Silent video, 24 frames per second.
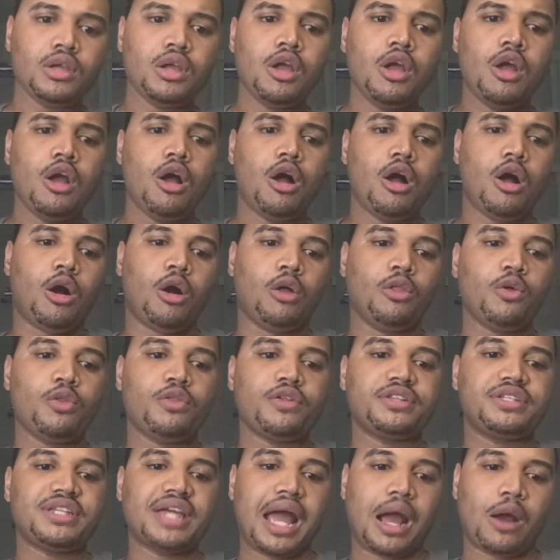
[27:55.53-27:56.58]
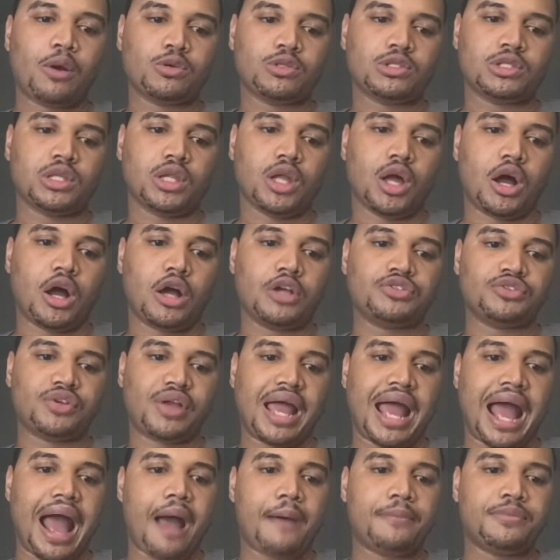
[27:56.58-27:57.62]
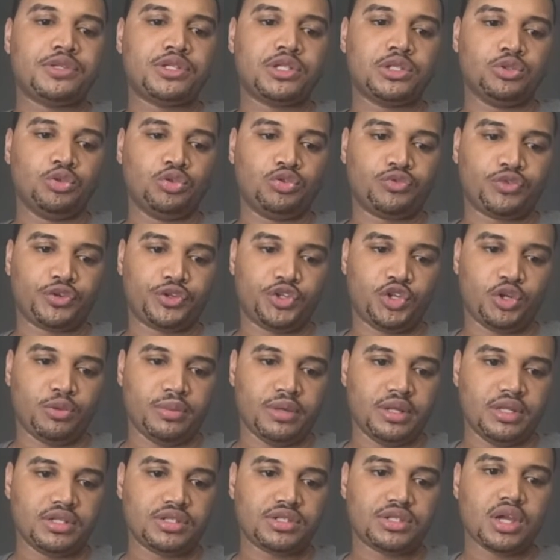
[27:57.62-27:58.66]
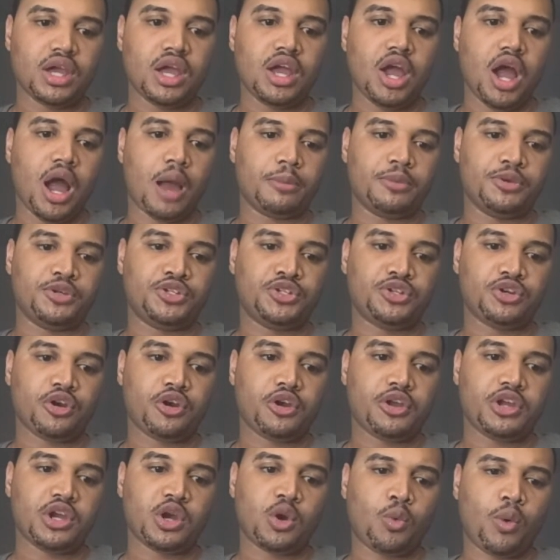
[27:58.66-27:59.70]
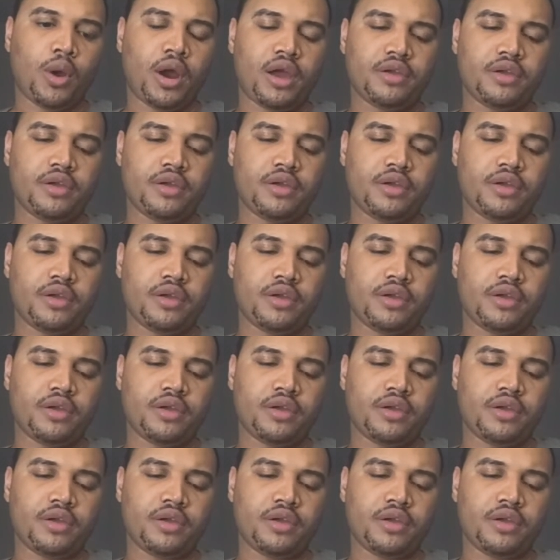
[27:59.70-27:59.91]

Although the tower's laws are absolute for humans, I'm sure you're aware that they